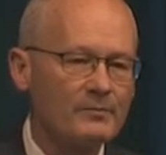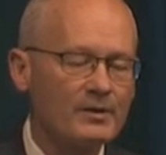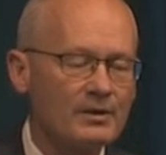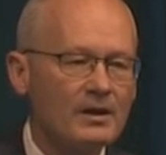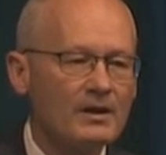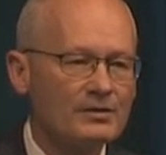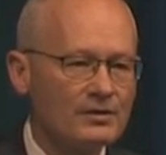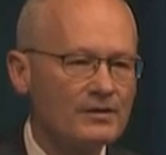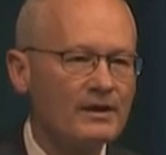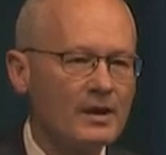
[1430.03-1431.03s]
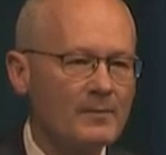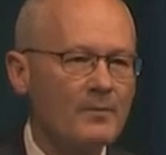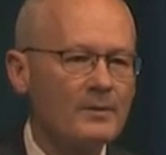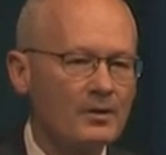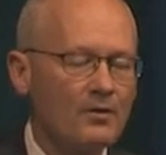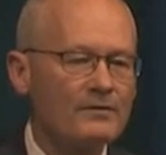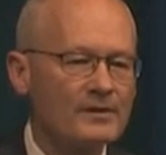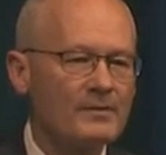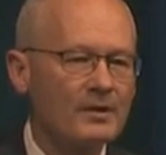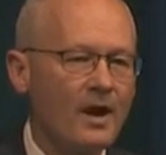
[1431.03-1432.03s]
but she's going to come up and go over
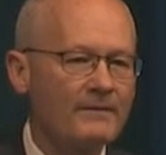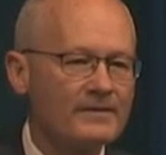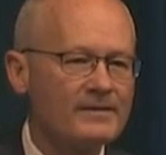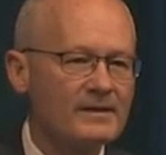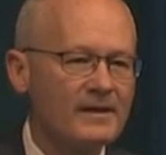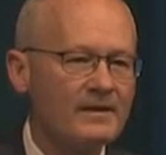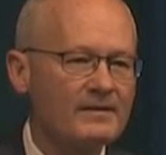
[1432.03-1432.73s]
some of the conference details,